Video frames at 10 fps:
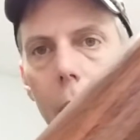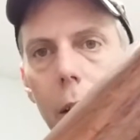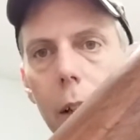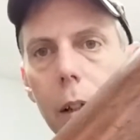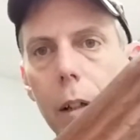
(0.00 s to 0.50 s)
of
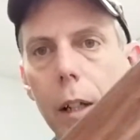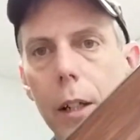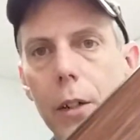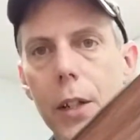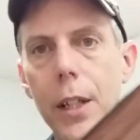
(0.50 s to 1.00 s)
the
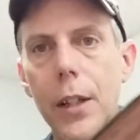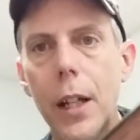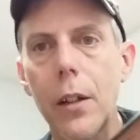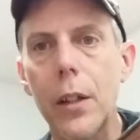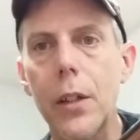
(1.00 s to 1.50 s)

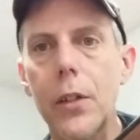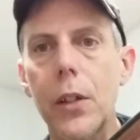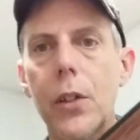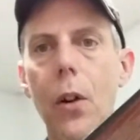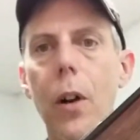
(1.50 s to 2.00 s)
detail in this
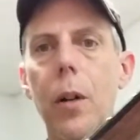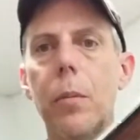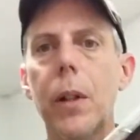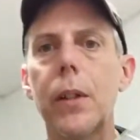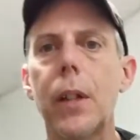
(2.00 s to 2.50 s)
guitar,
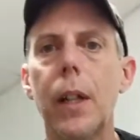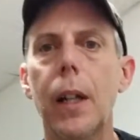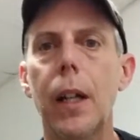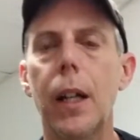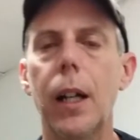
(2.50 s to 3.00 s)
but
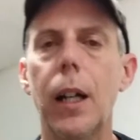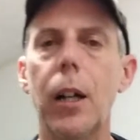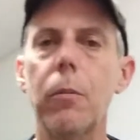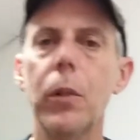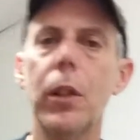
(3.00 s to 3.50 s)

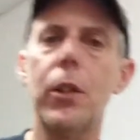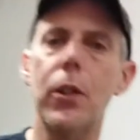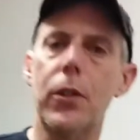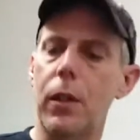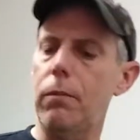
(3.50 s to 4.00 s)
really
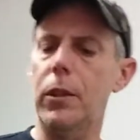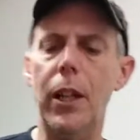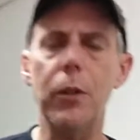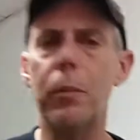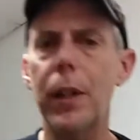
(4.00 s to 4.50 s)
just a
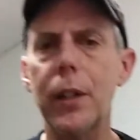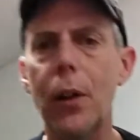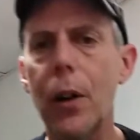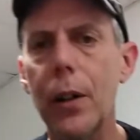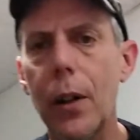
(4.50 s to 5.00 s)
leather pick
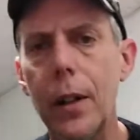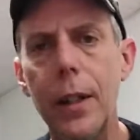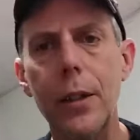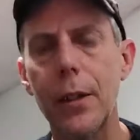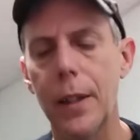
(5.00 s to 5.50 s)
guard on it.
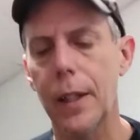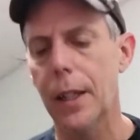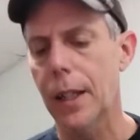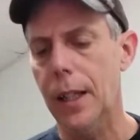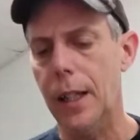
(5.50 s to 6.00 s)

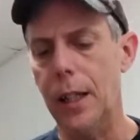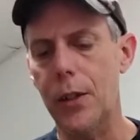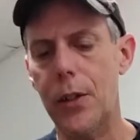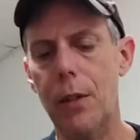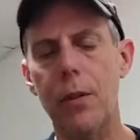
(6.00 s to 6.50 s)

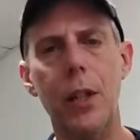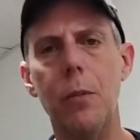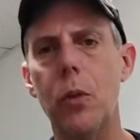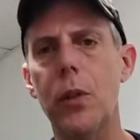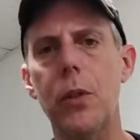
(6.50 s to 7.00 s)

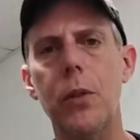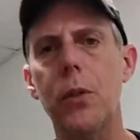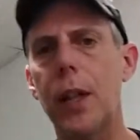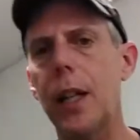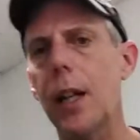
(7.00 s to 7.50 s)

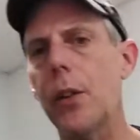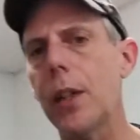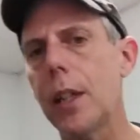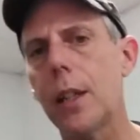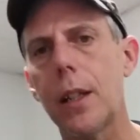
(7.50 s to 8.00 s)
17.22K, I
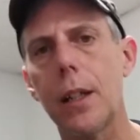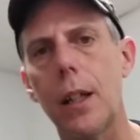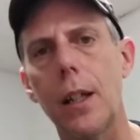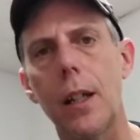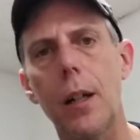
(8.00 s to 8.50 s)
think,
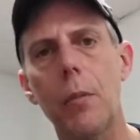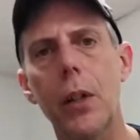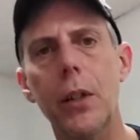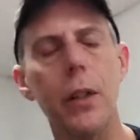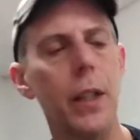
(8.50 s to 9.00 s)

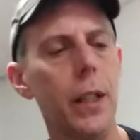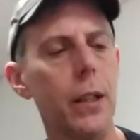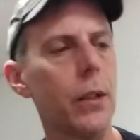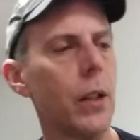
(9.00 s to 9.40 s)
humbucker in it.